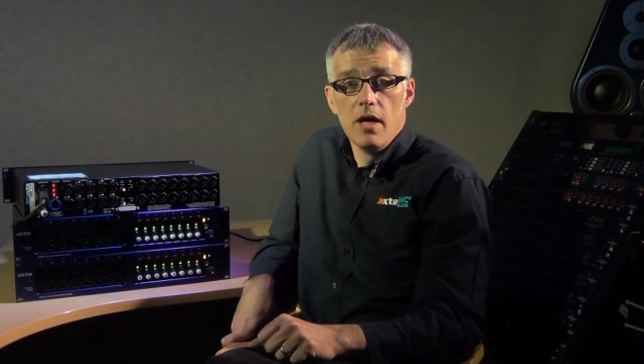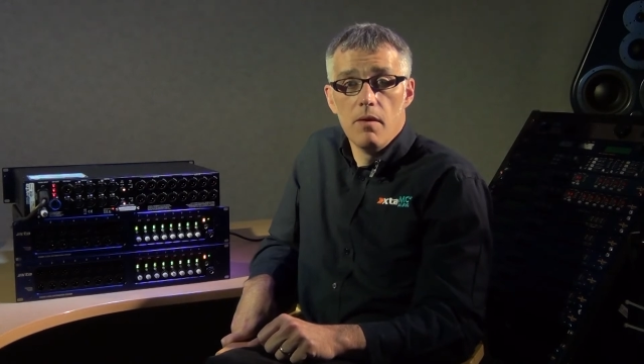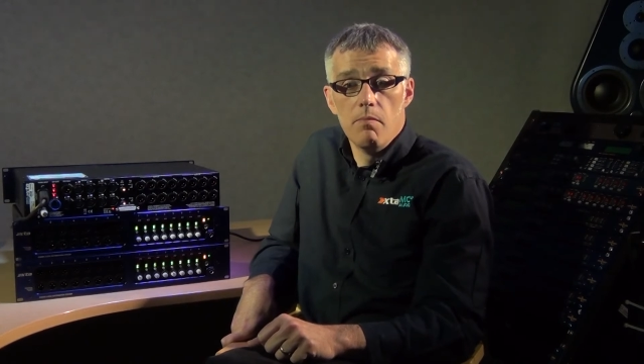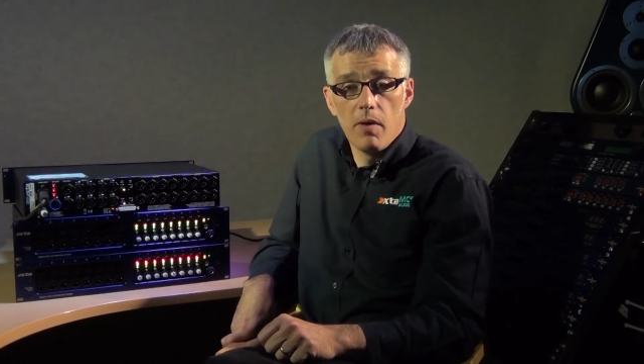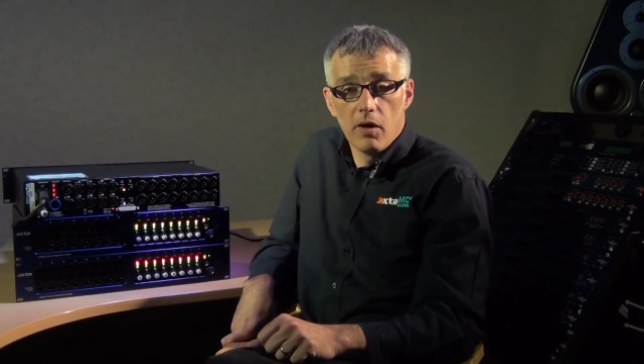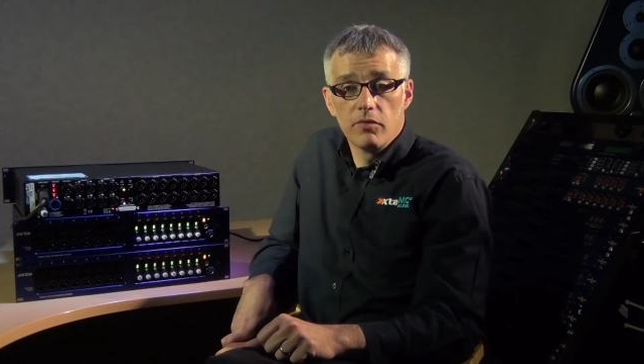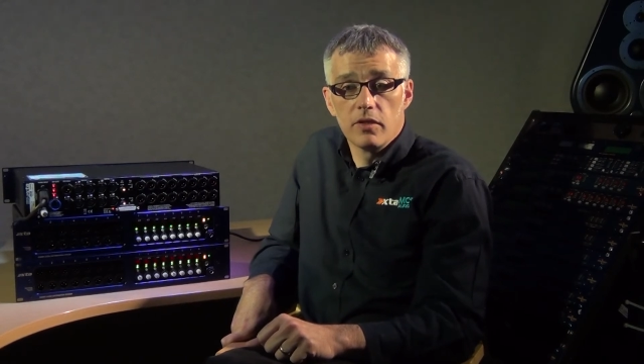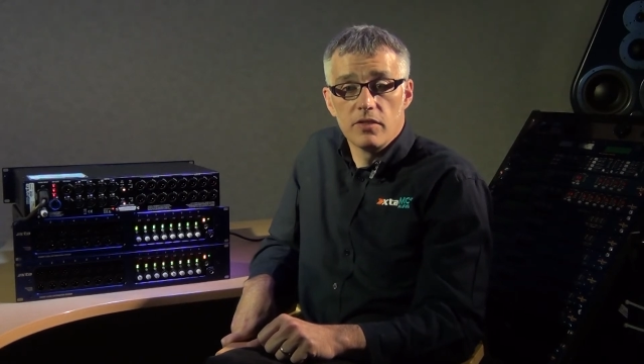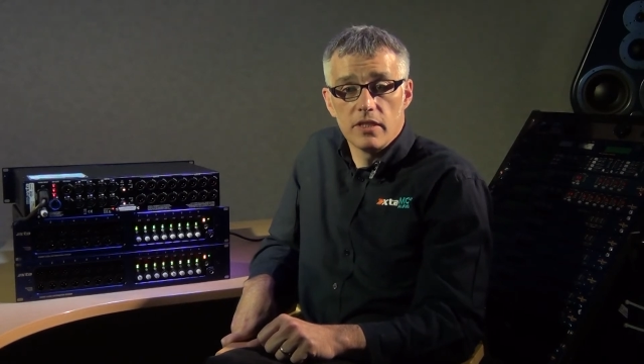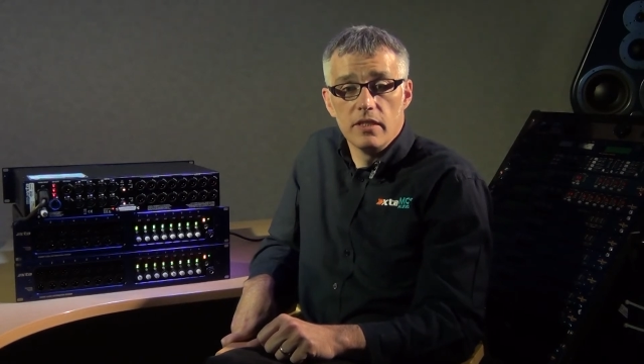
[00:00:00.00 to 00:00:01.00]
and both
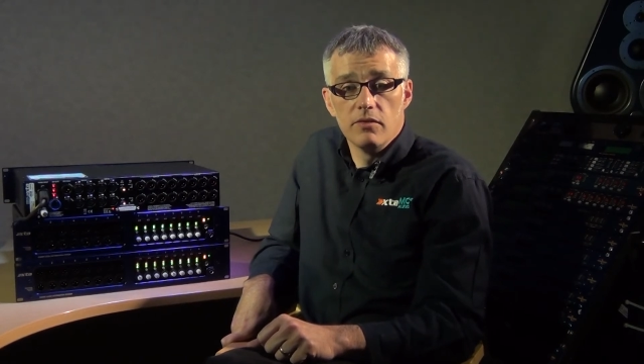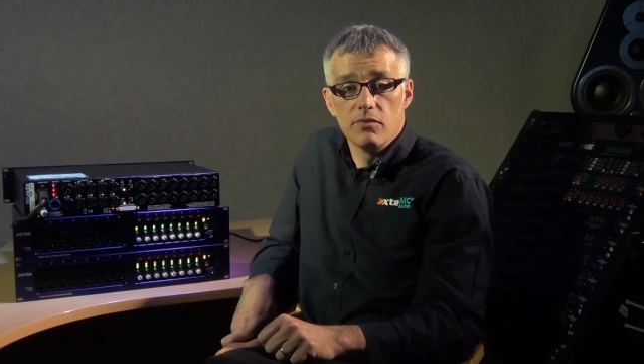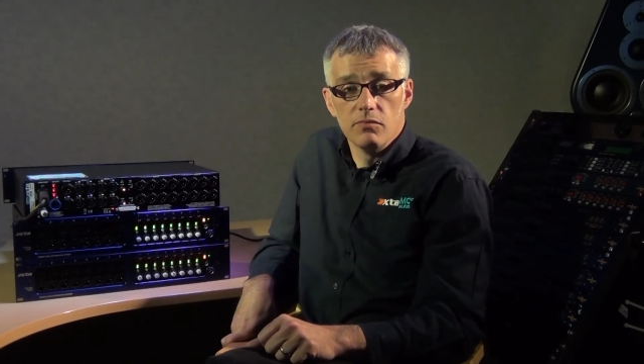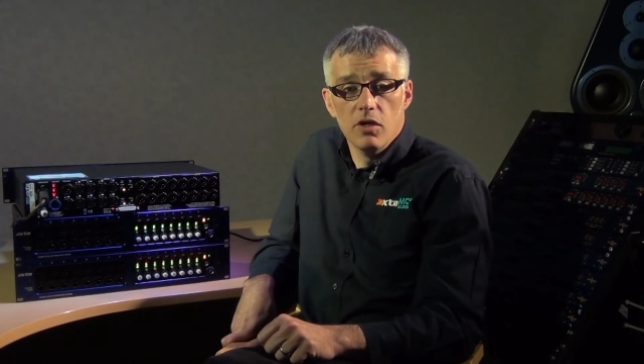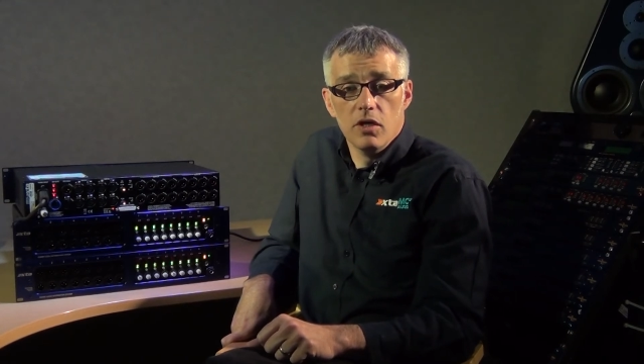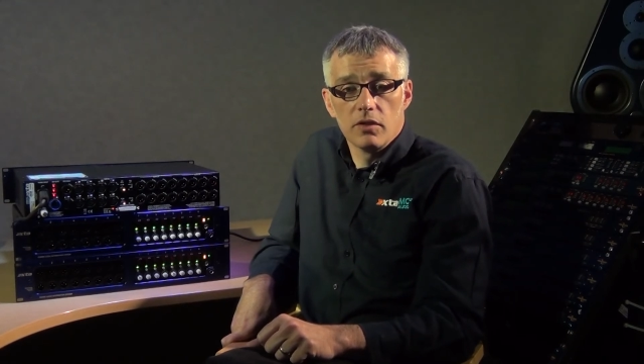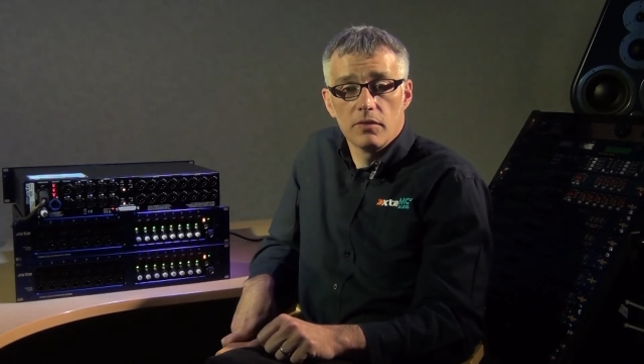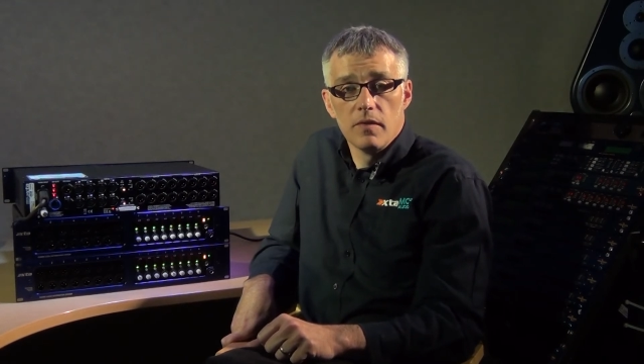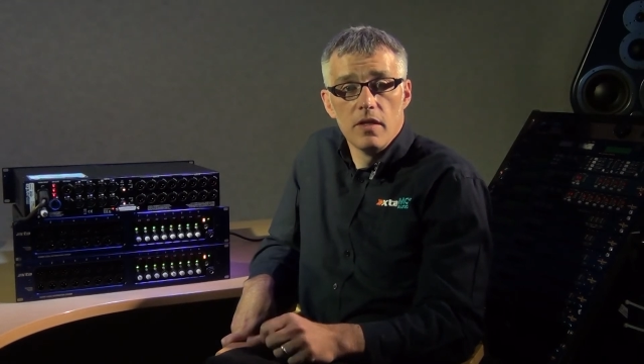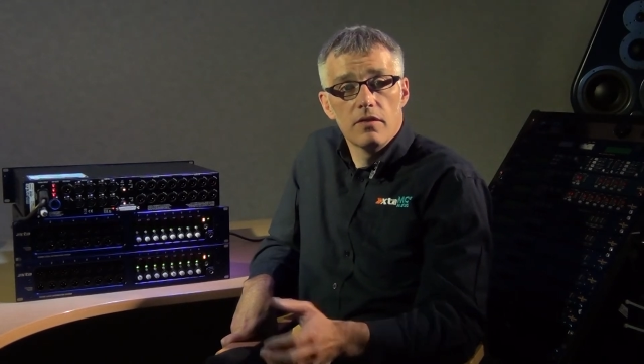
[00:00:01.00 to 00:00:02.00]
continue to work.
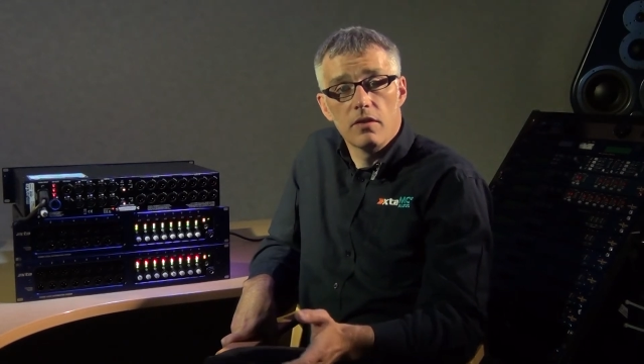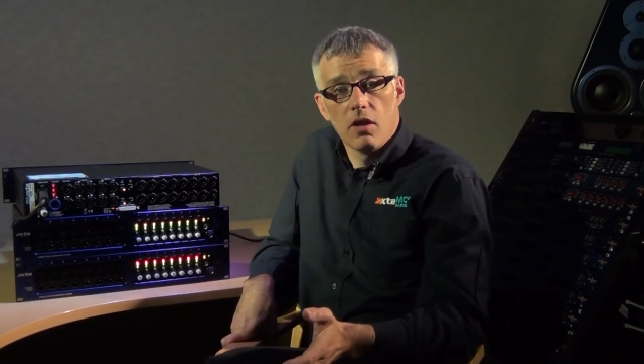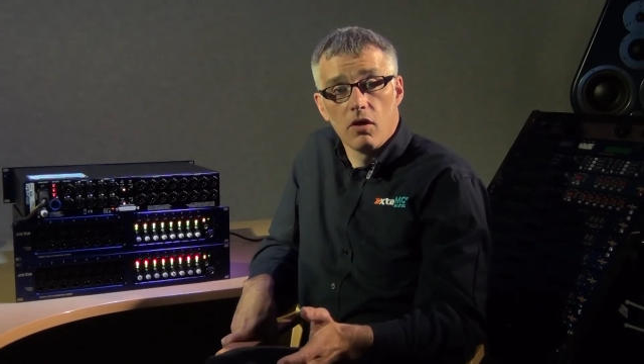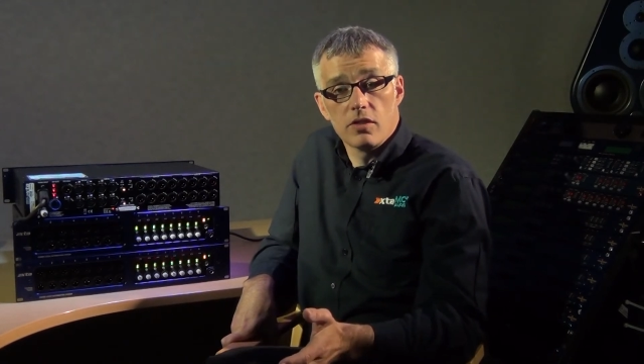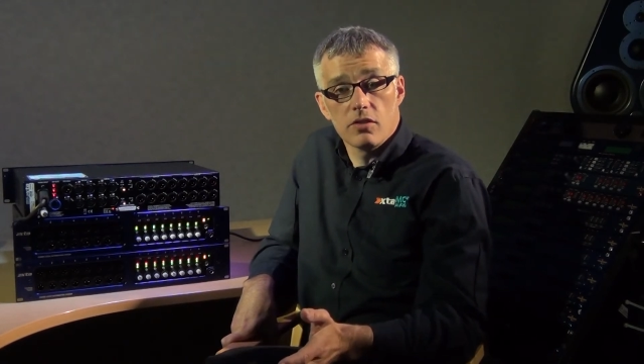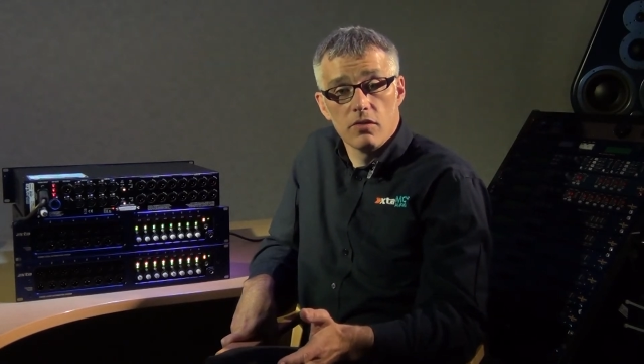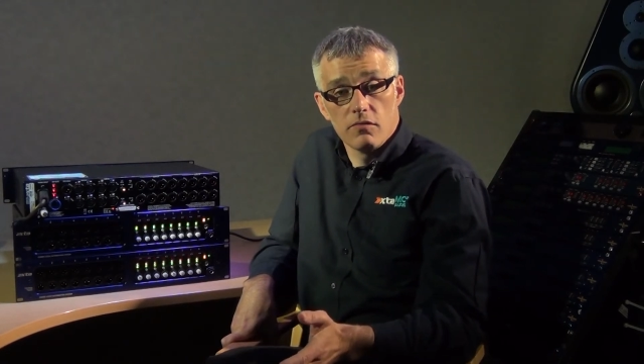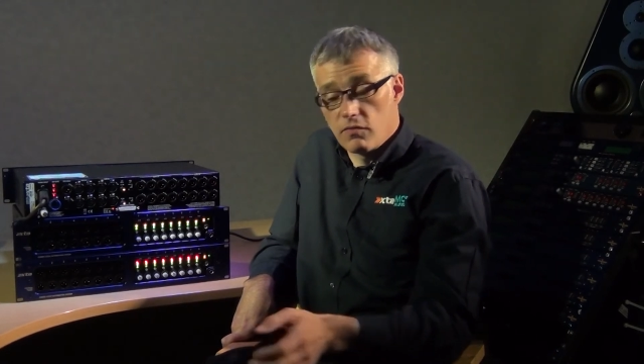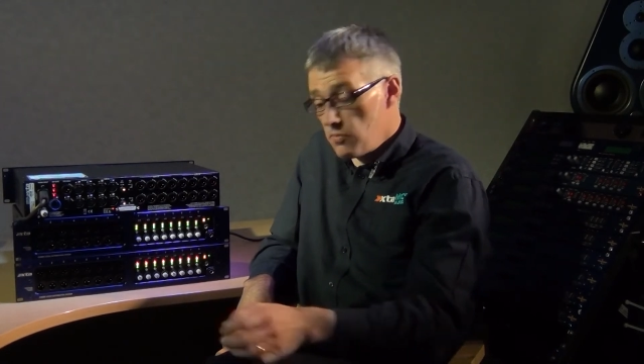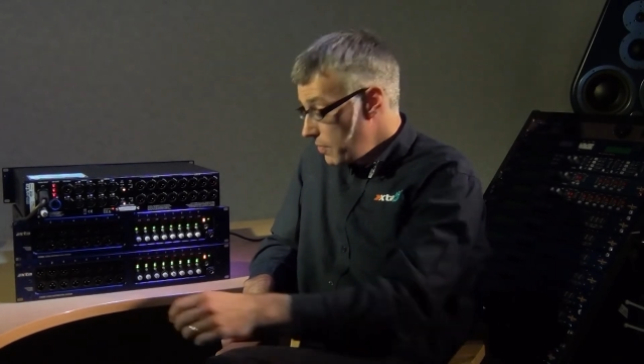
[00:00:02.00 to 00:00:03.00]
The lights on the
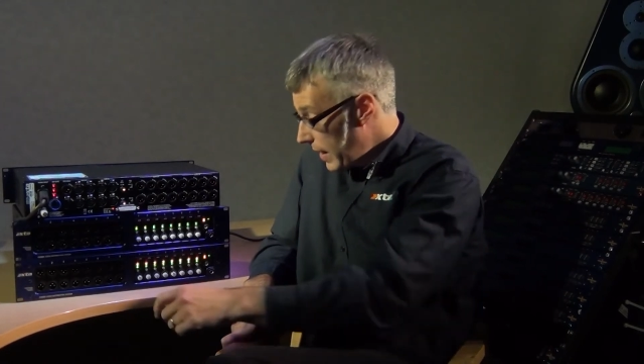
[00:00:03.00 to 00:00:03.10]
front